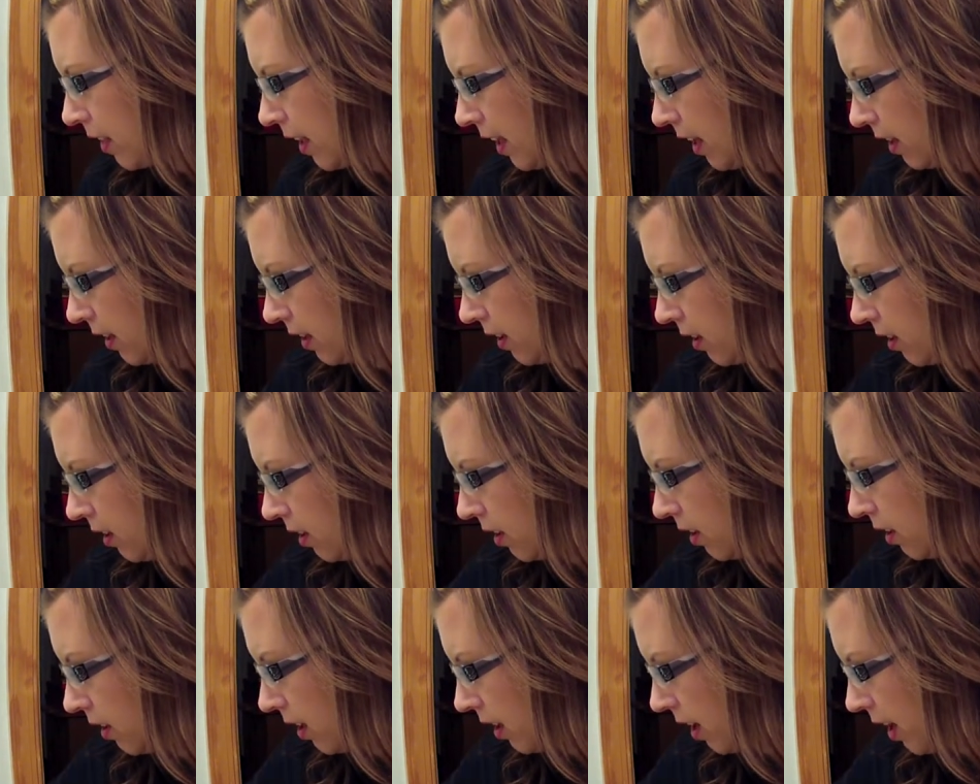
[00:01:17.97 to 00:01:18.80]
Then
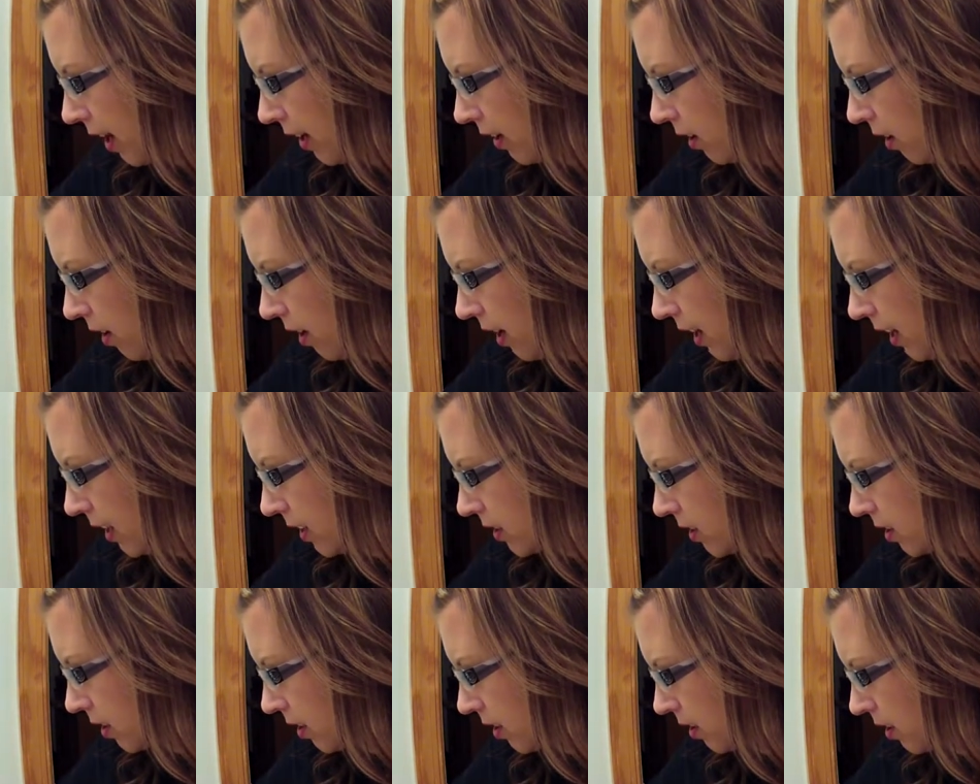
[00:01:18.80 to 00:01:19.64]
I
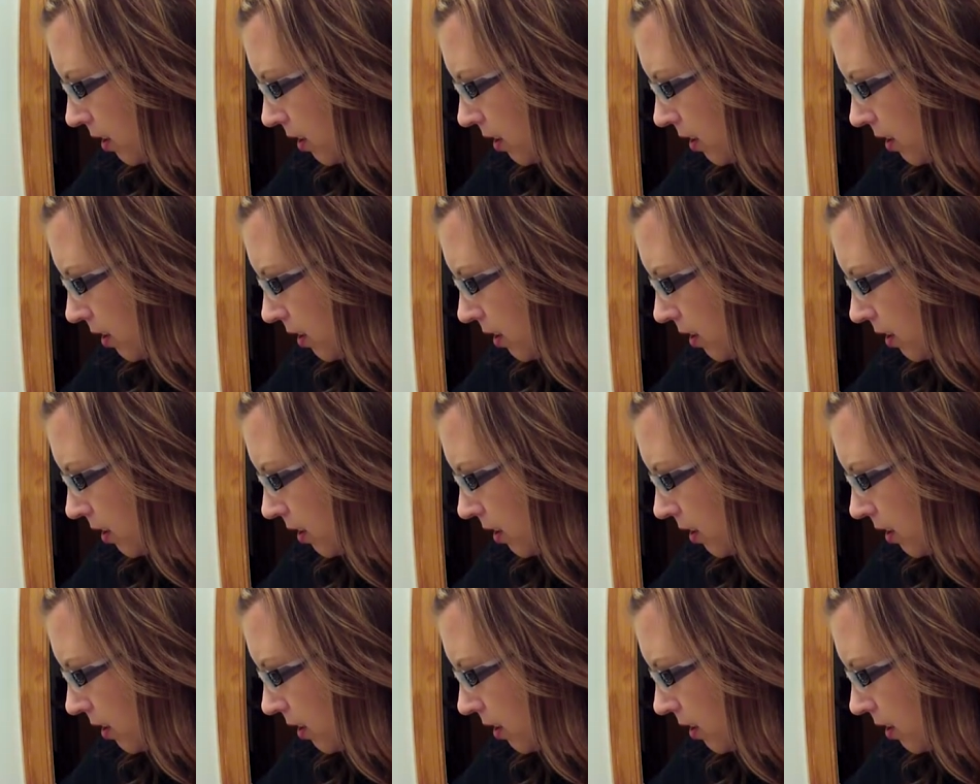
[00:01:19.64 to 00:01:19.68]
got,